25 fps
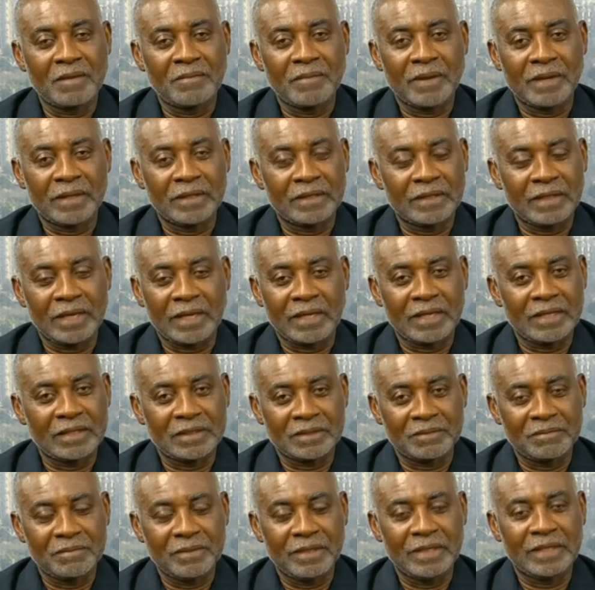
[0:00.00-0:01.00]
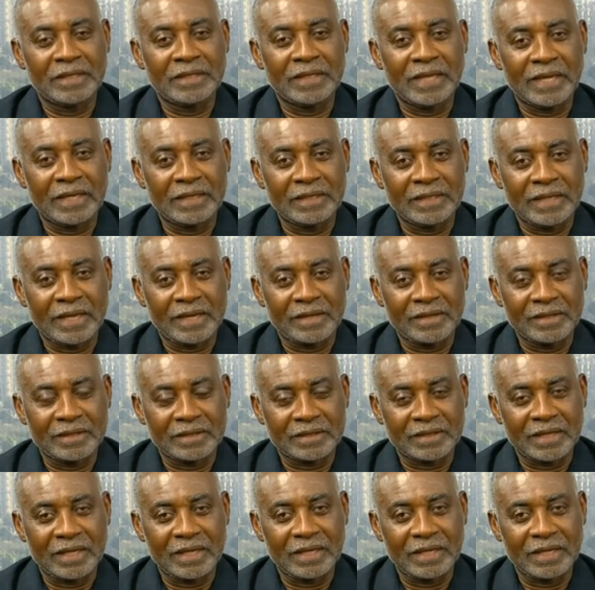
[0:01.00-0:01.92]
but that doesn't mean that there is